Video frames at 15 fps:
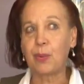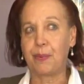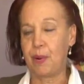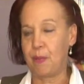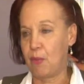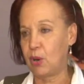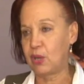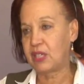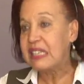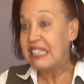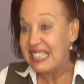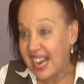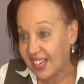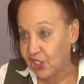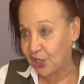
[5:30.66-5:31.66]
to promote
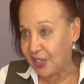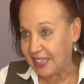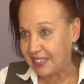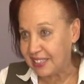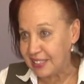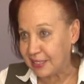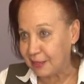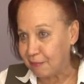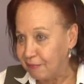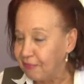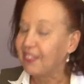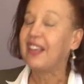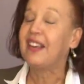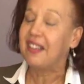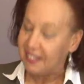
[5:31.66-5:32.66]
nationalism,
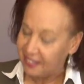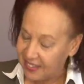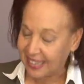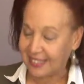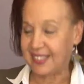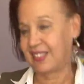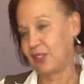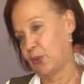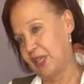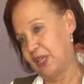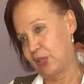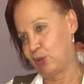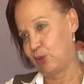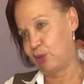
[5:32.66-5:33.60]
that's the way to